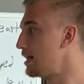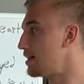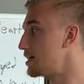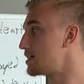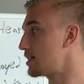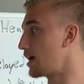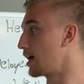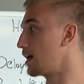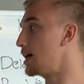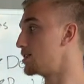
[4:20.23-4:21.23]
this thing
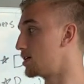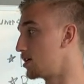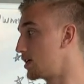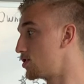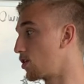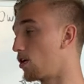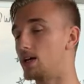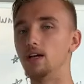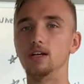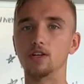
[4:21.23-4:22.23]
is going to
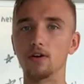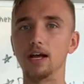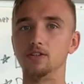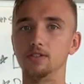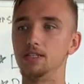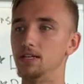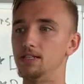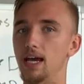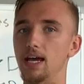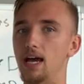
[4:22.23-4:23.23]
start killing your agency
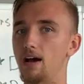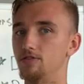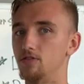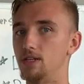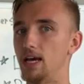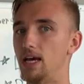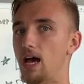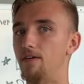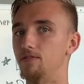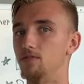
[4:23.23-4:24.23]
day after day
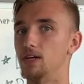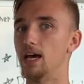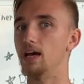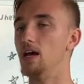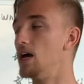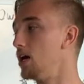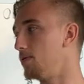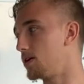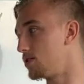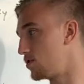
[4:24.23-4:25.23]
after day
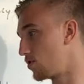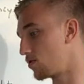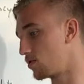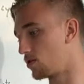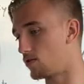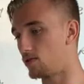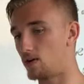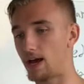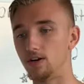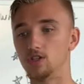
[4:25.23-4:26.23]
because your, your,
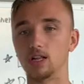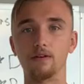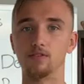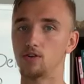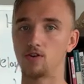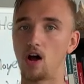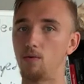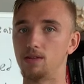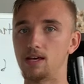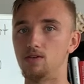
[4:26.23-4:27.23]
your energy levels are
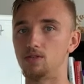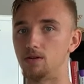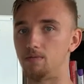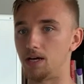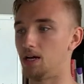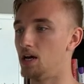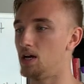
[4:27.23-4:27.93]
not what they used to be.